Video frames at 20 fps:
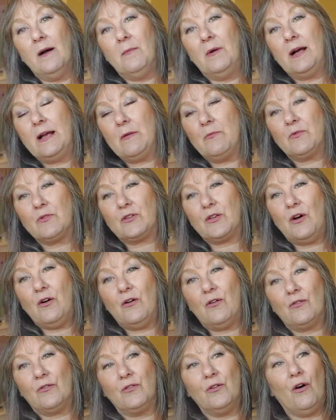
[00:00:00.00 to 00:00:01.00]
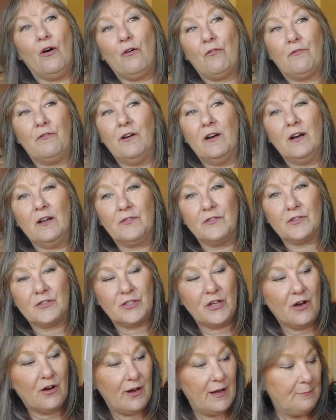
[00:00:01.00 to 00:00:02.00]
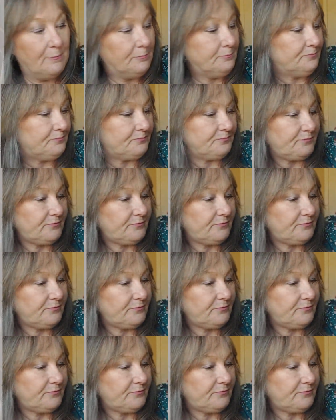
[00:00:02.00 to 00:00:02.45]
It was on offer at the time.